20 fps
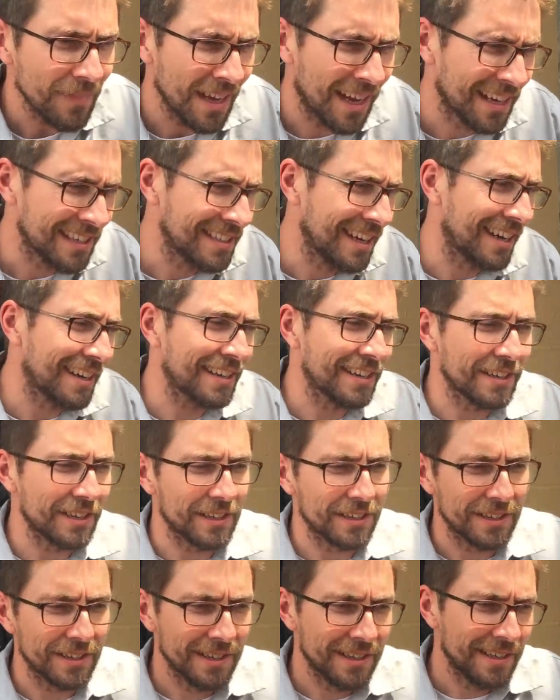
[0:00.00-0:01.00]
I got
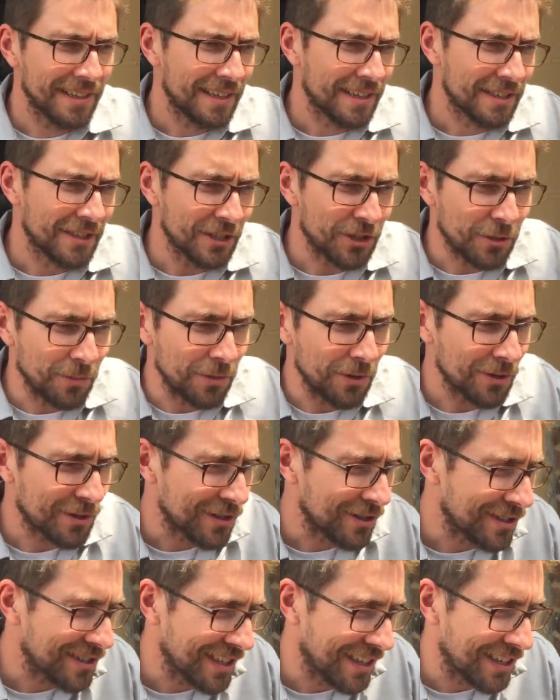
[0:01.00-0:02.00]
into
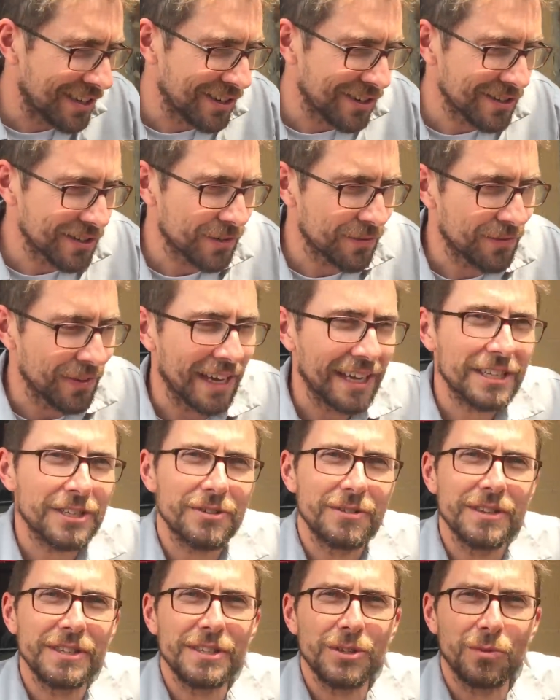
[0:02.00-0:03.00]
distribution centers and
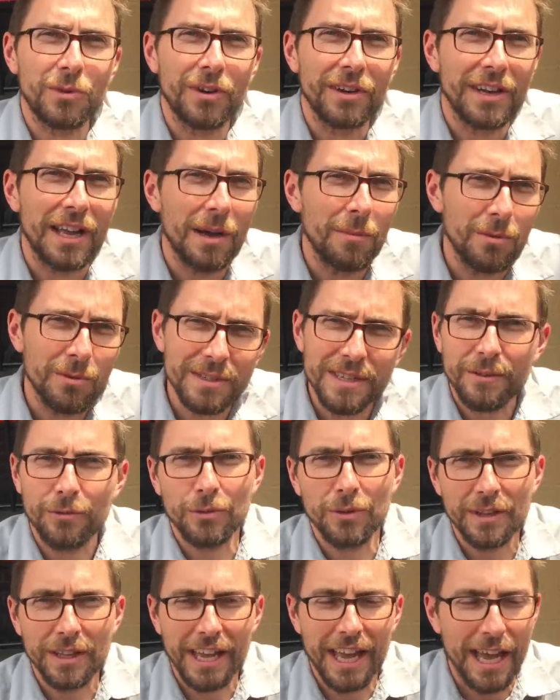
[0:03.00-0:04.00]
factories and whatnot, but was never
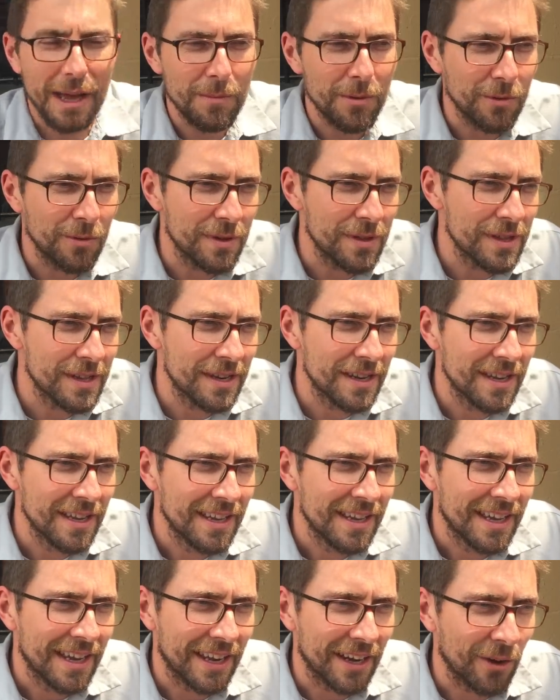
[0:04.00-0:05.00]
really happy with it.
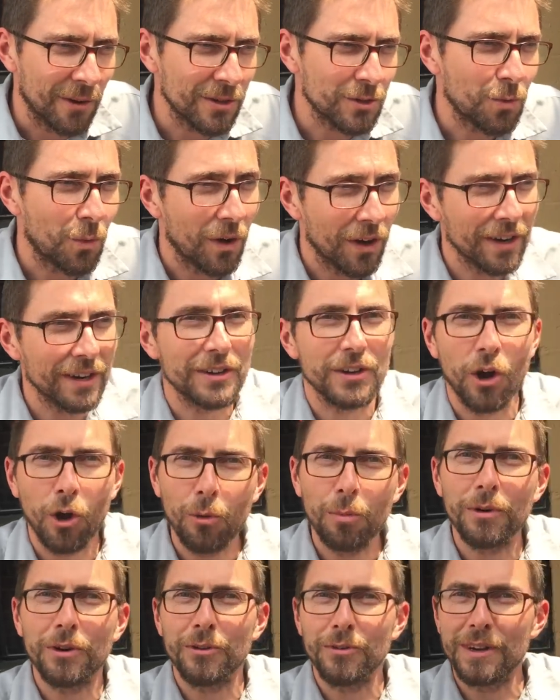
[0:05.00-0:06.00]
And I always wanted to
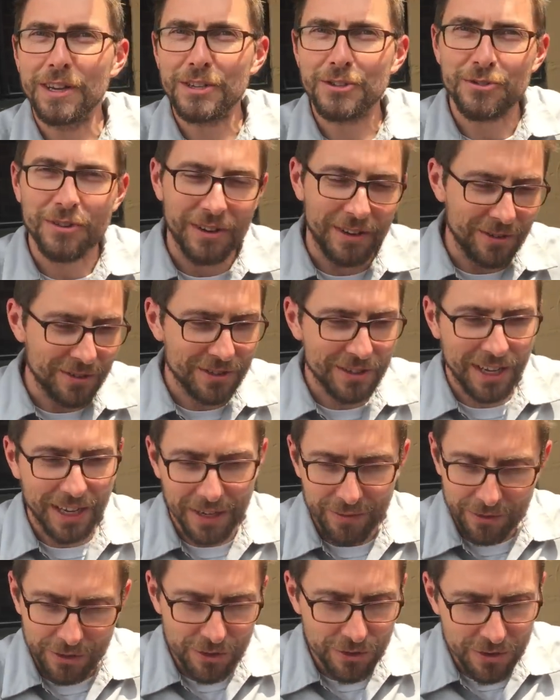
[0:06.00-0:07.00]
open a restaurant. It was
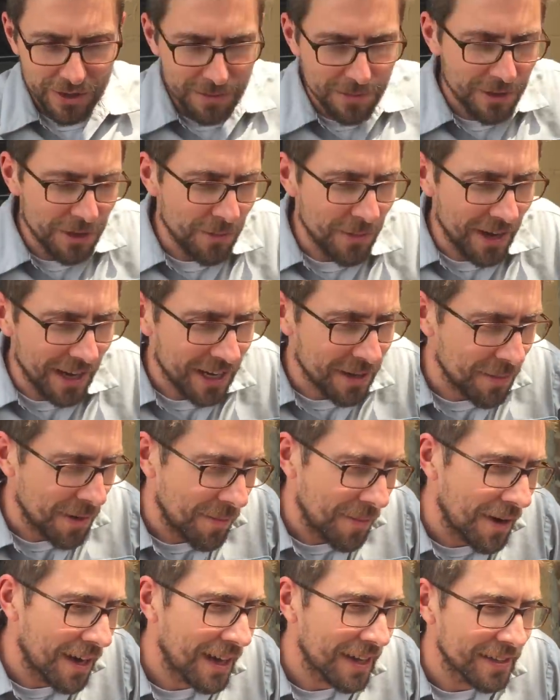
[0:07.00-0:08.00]
kind of a dream in the back of my
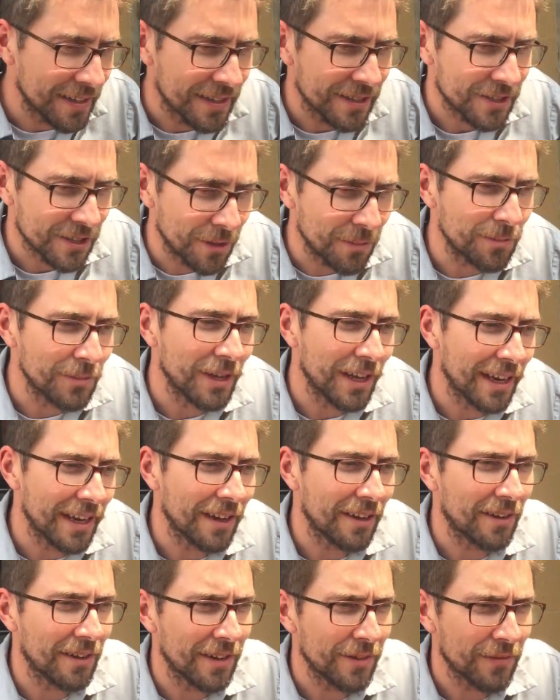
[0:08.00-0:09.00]
mind that someday,
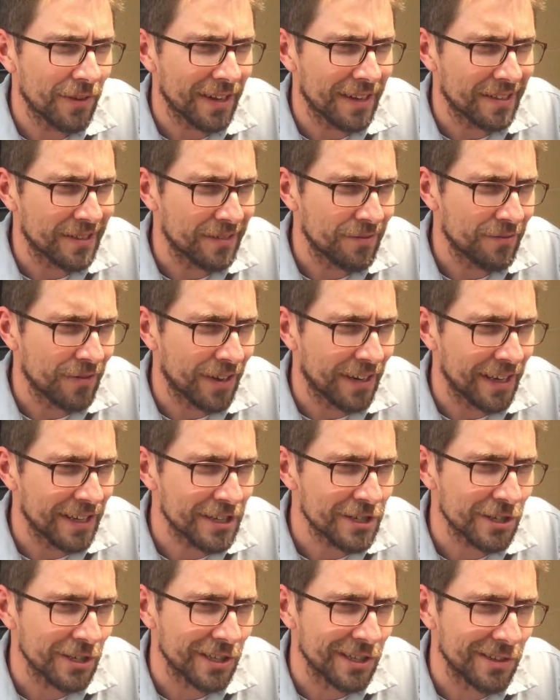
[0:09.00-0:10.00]
I'll, if I can
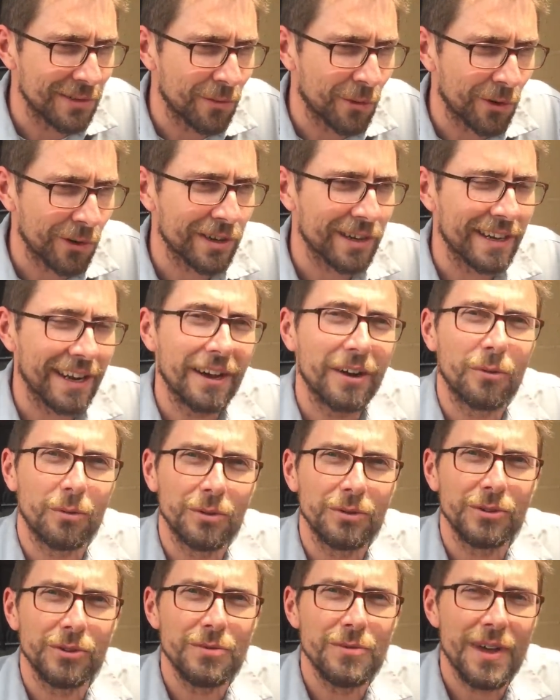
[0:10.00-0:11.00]
financially work it out,
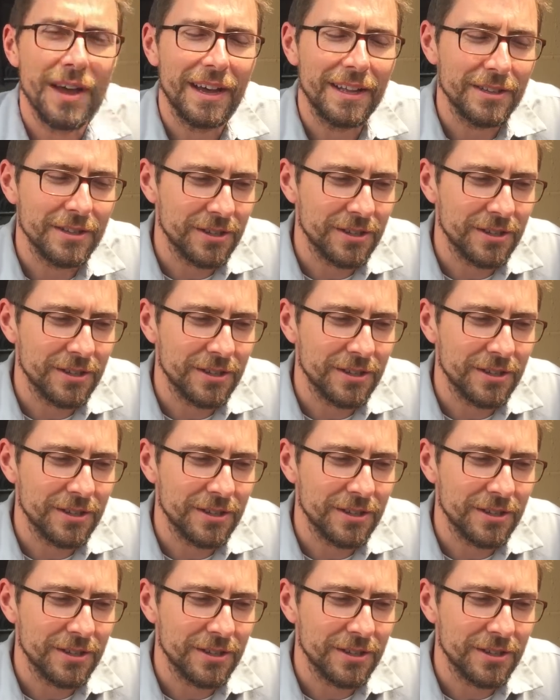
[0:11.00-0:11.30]
we'll do that.